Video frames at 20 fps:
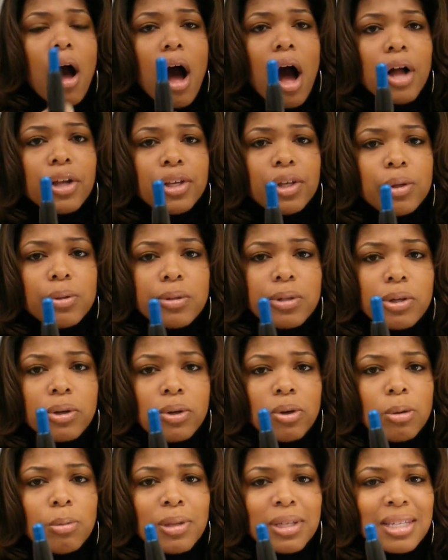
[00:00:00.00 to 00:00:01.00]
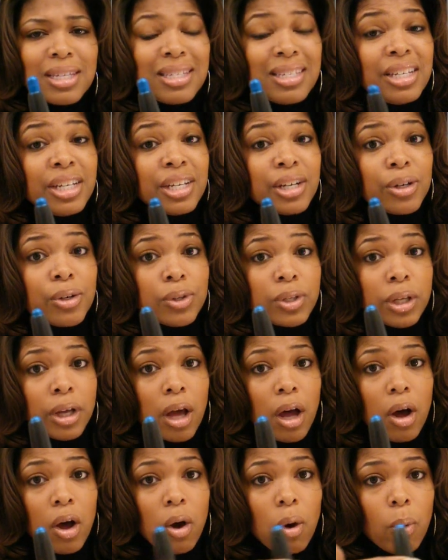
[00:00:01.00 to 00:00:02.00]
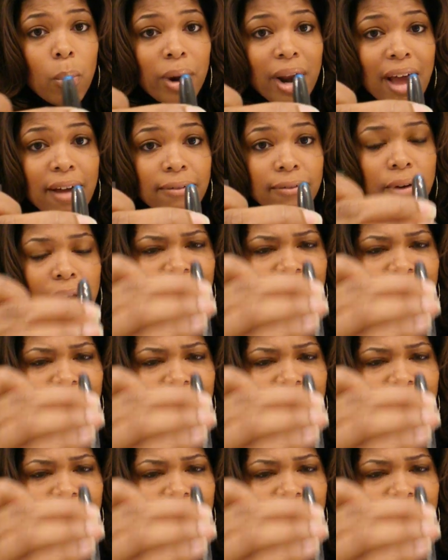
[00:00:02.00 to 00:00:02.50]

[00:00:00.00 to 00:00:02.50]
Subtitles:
on YouTube. This is years ago when I